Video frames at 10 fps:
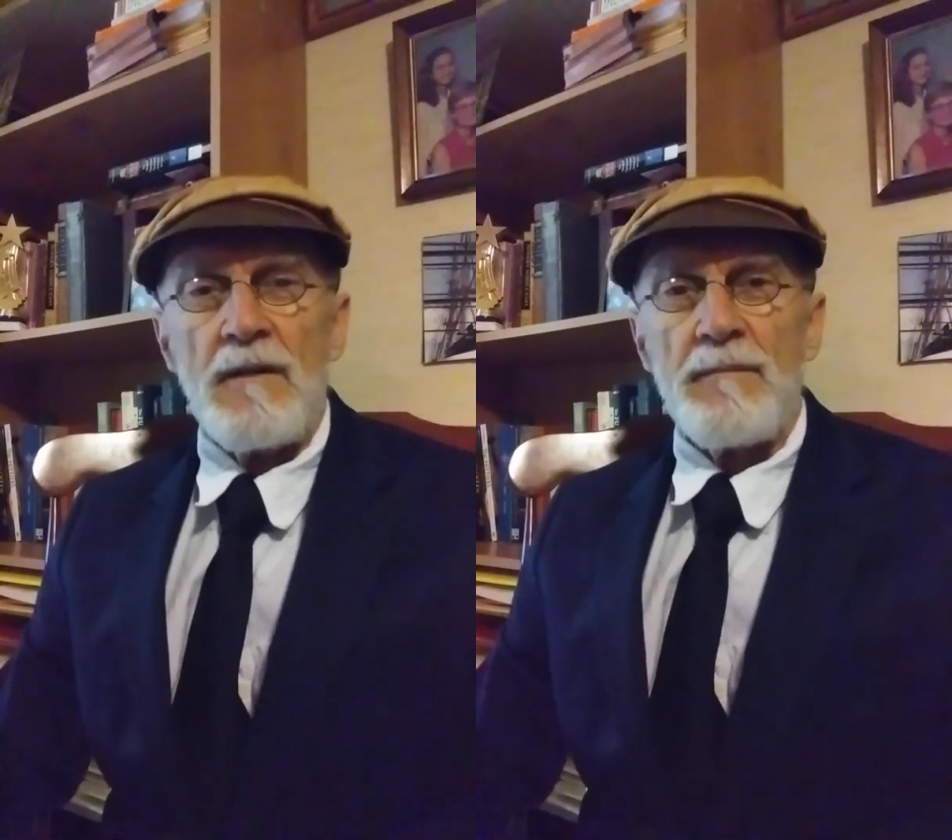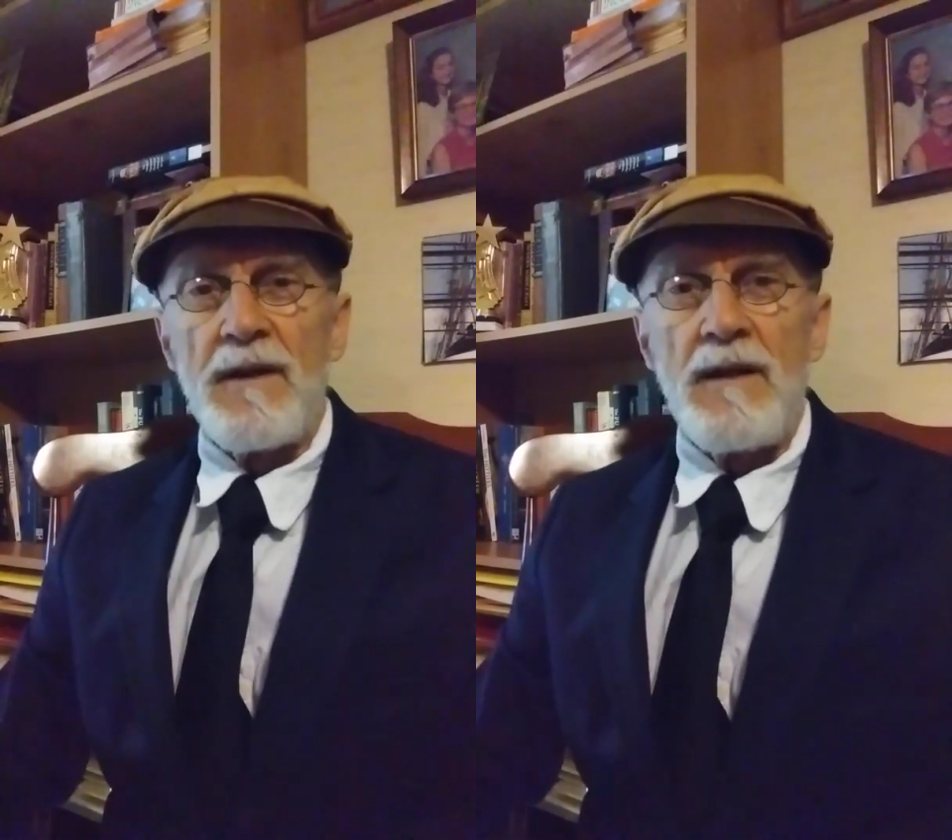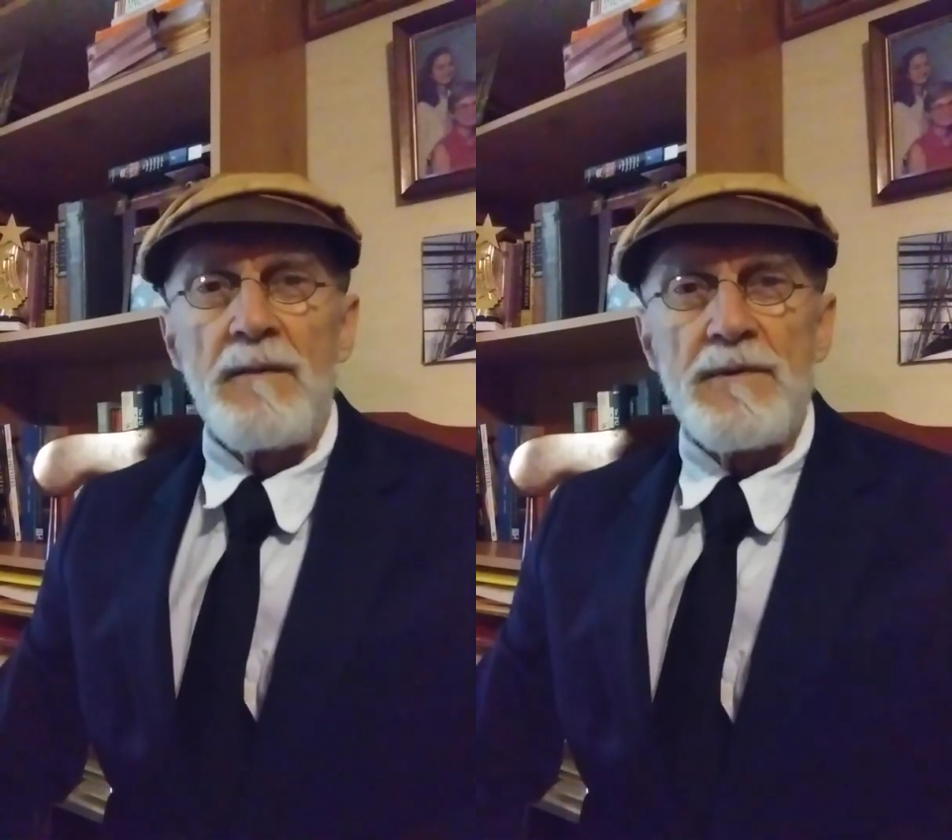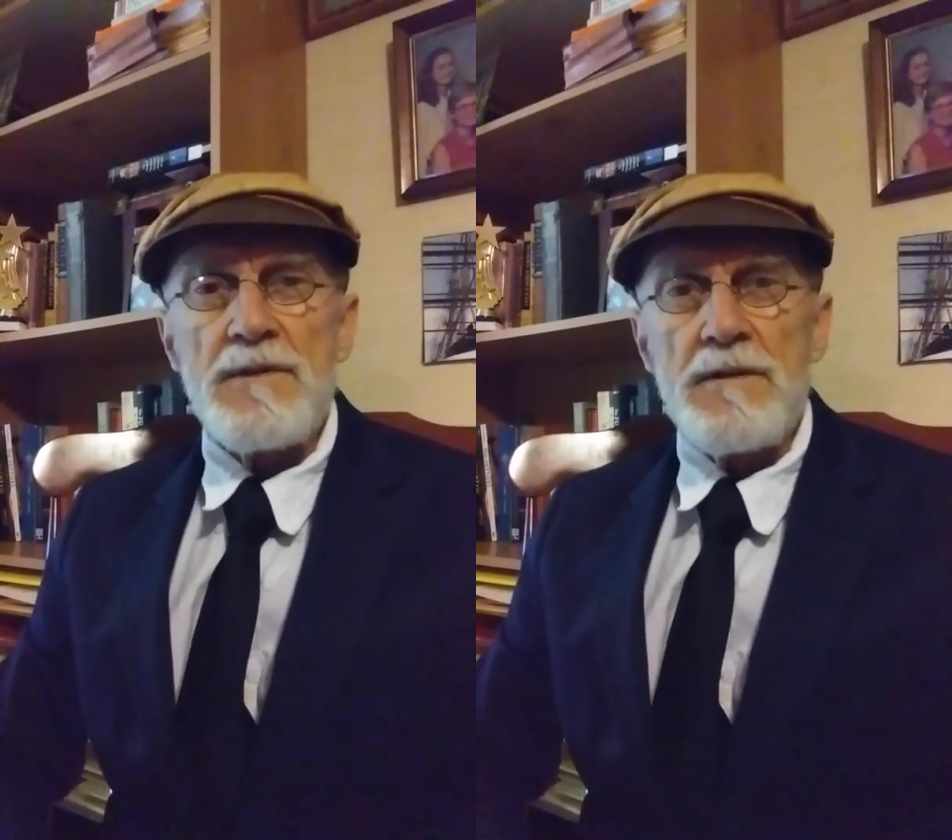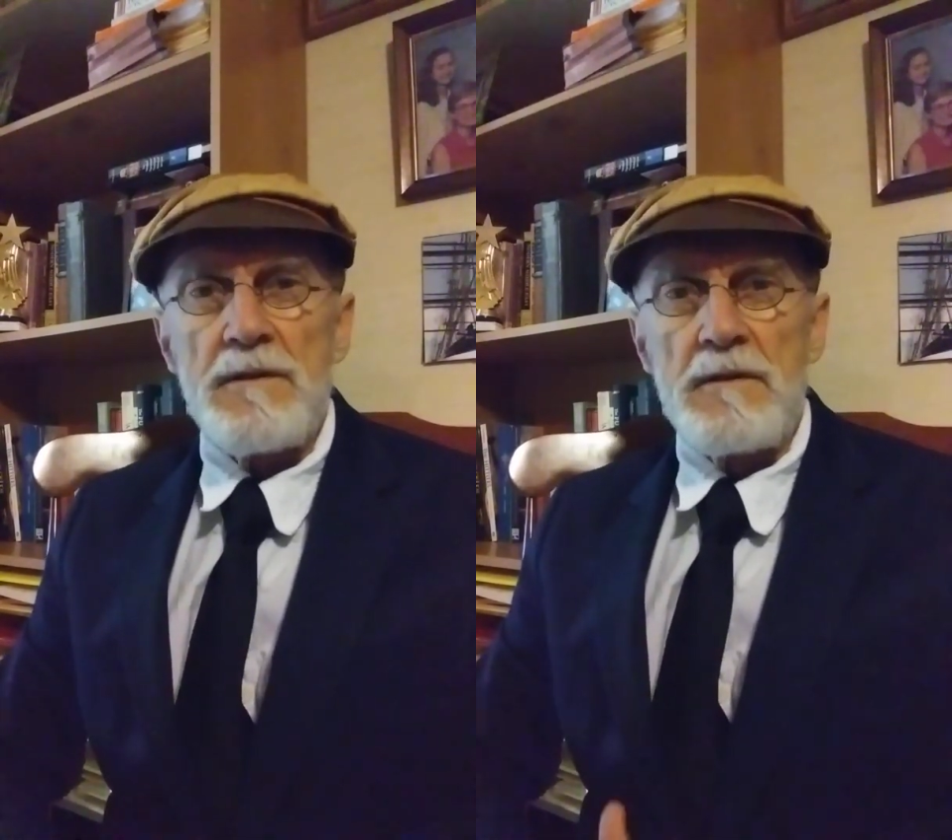My name is
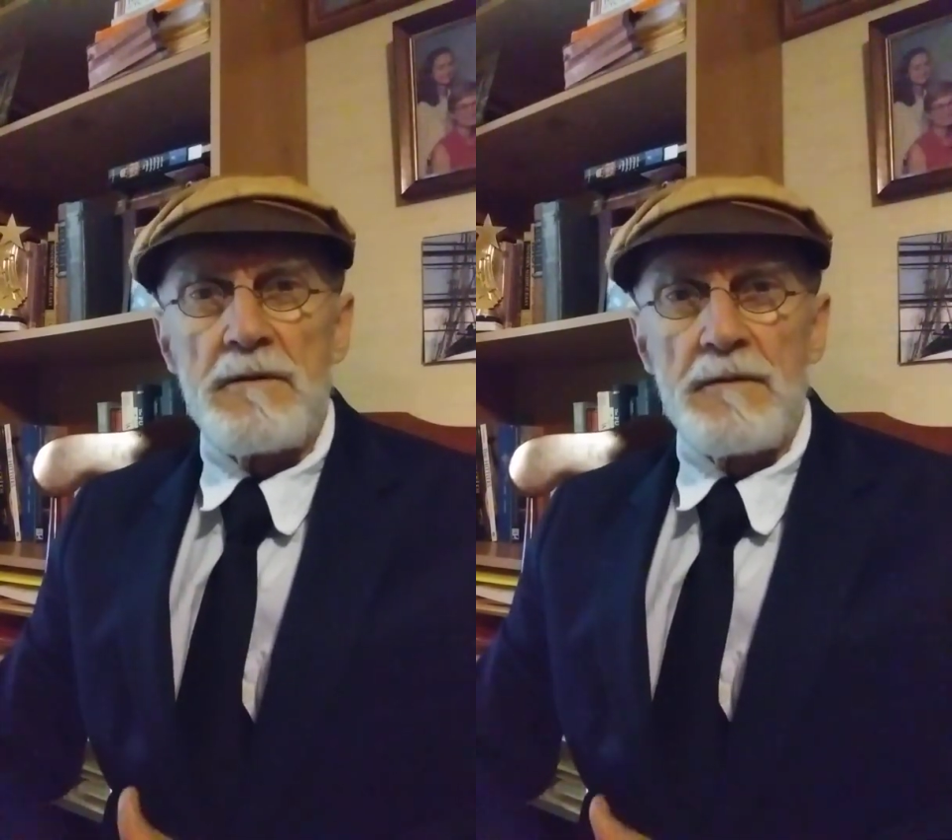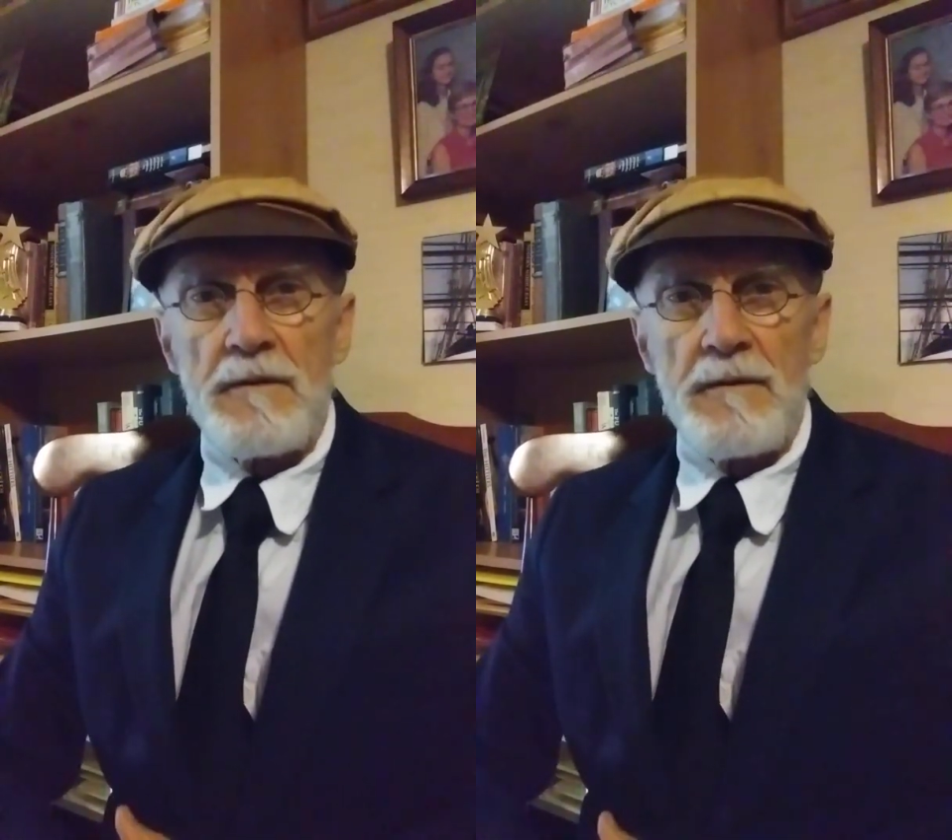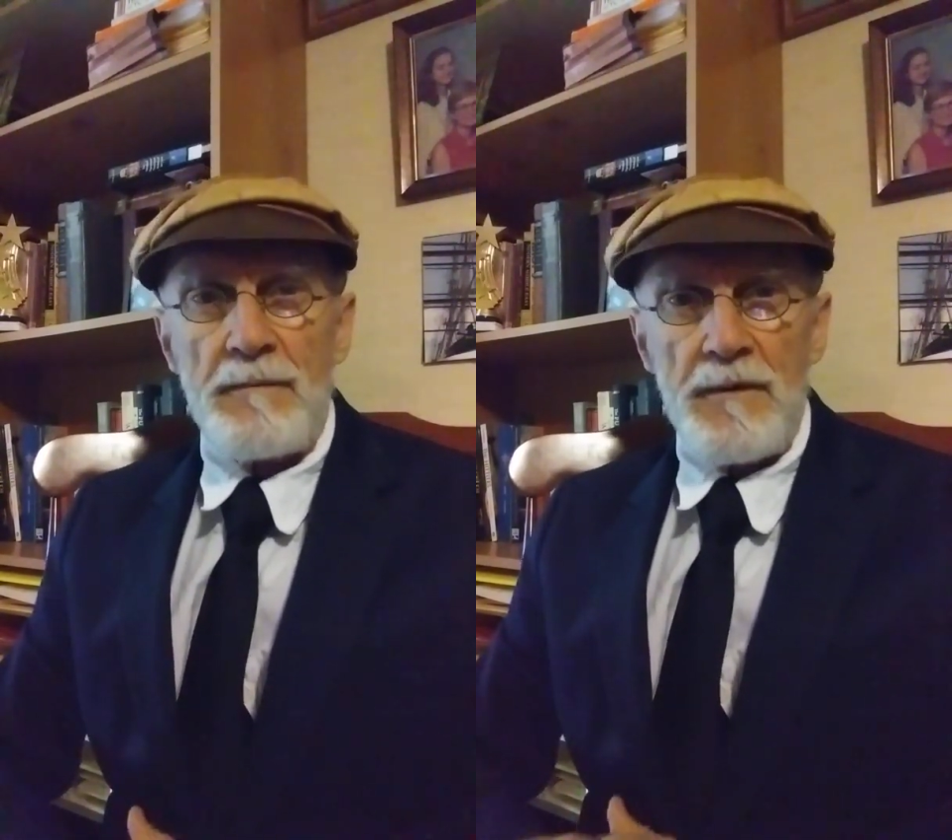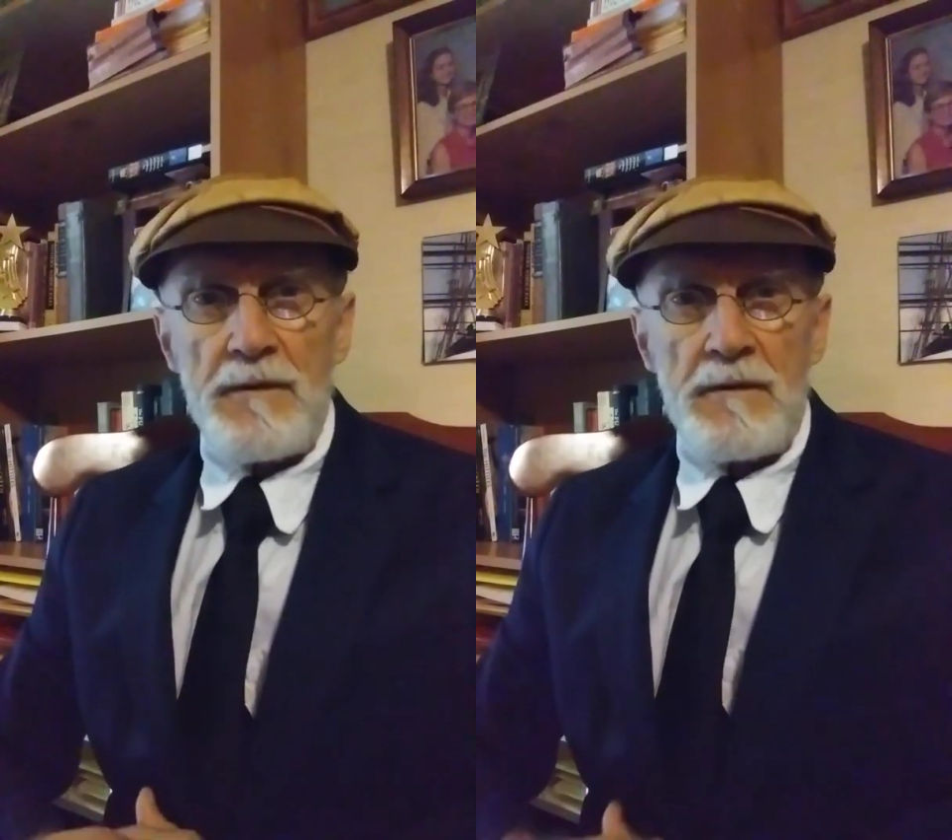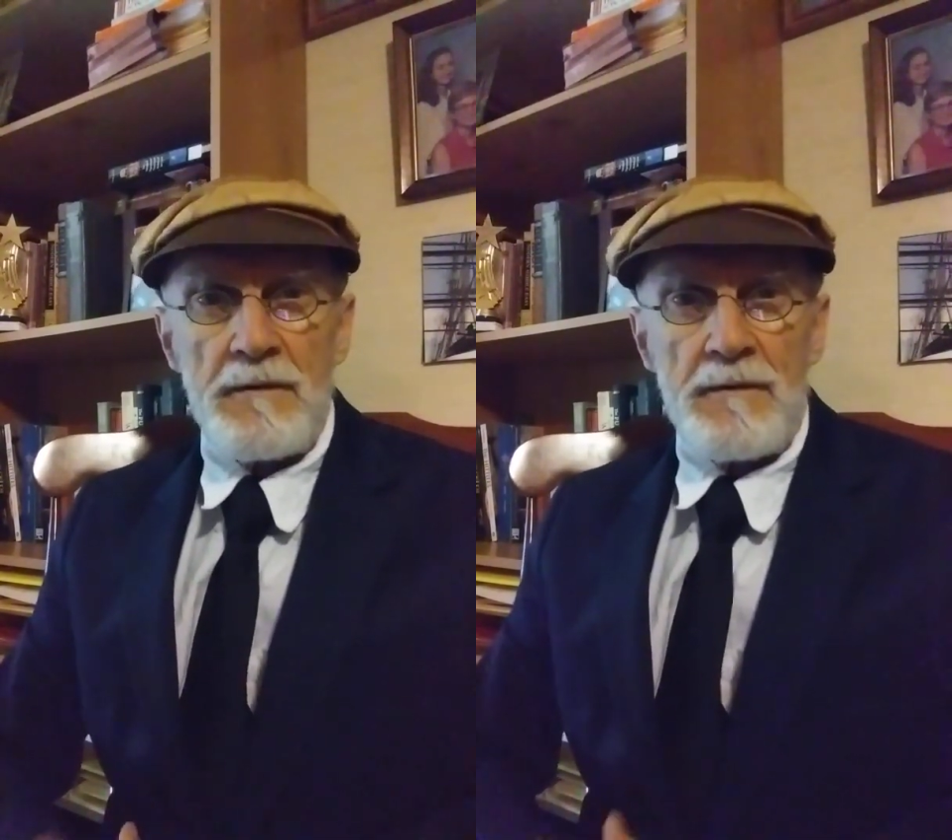Theodore
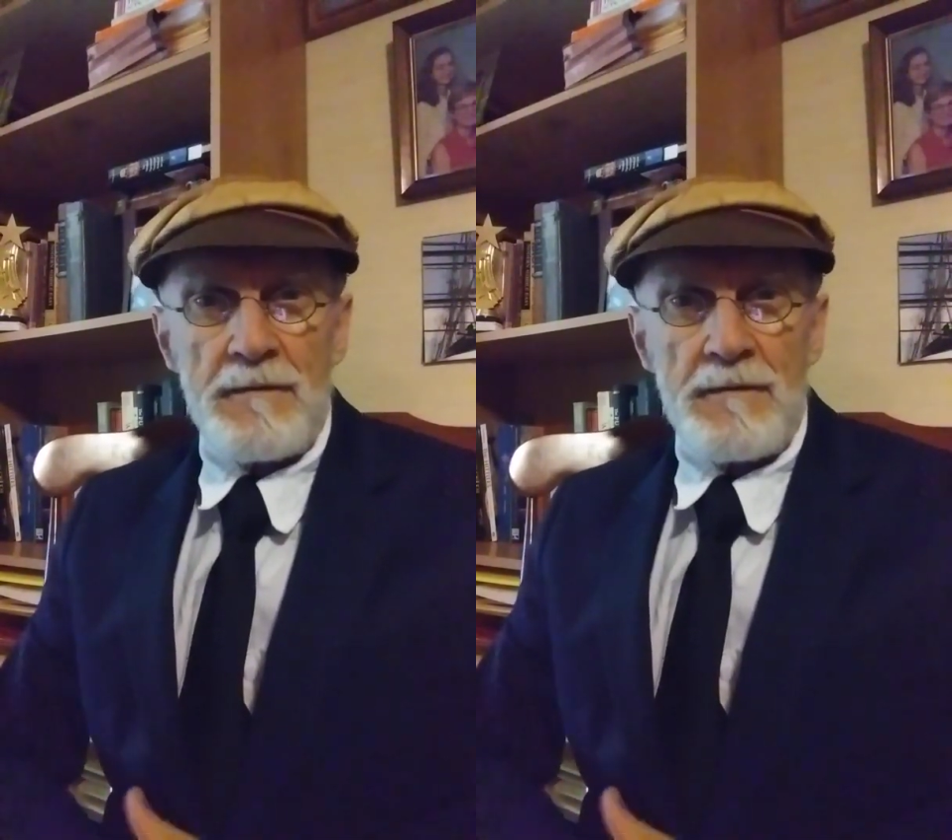Mead.